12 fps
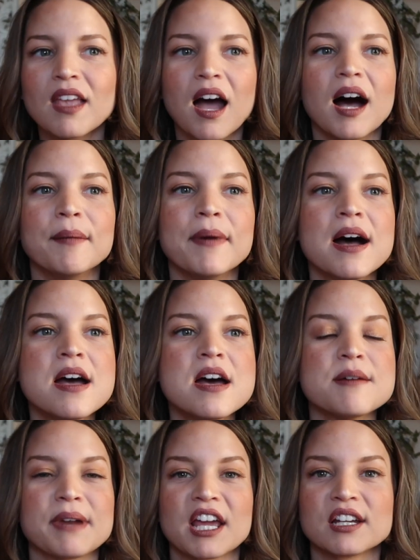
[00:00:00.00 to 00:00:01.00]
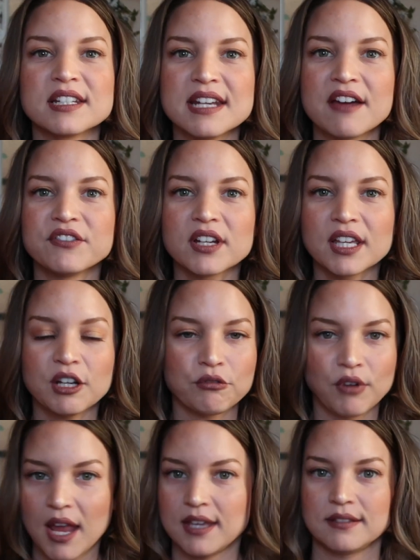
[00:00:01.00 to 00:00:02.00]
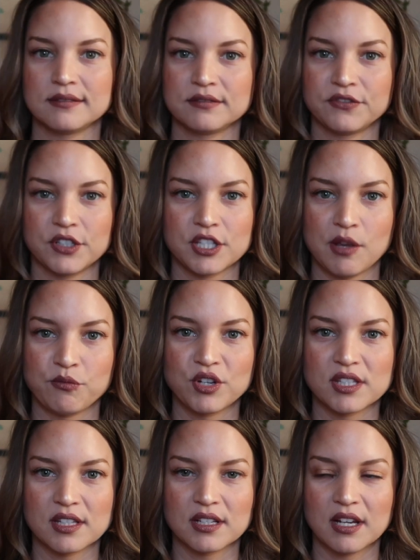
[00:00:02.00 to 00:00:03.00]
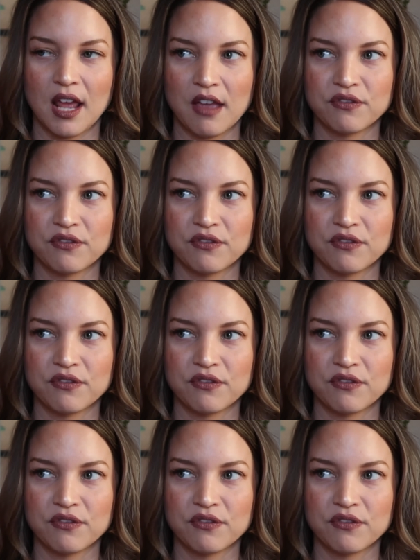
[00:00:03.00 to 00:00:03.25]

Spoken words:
But I could never get it right for some reason.